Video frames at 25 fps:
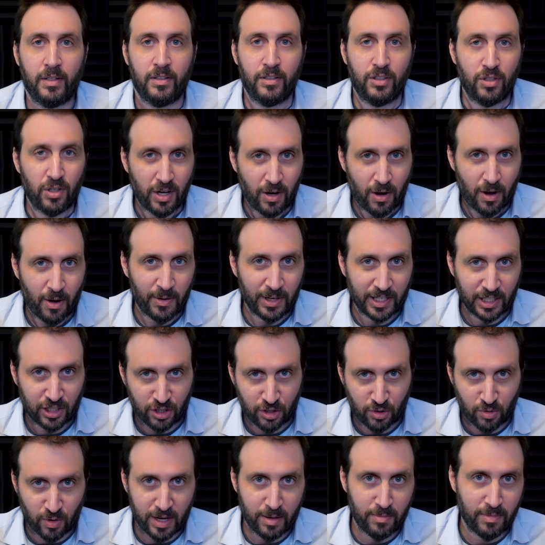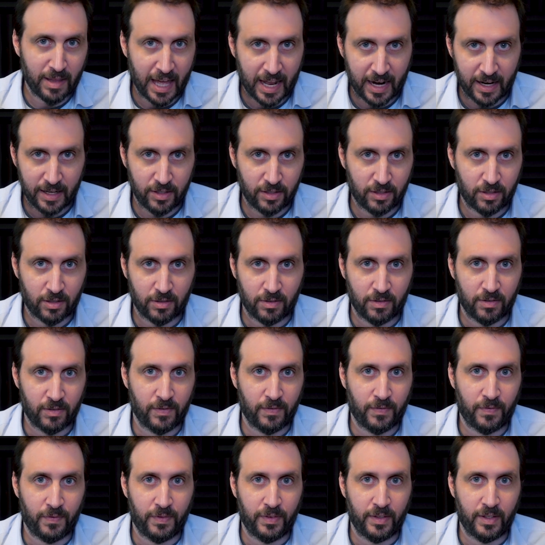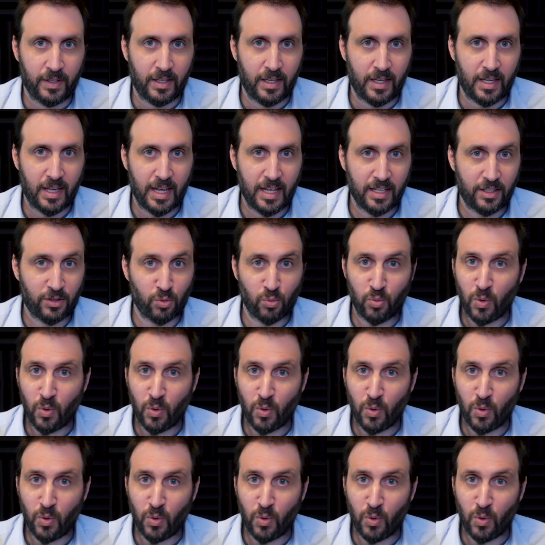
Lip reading: Do you hear how extreme that is? It's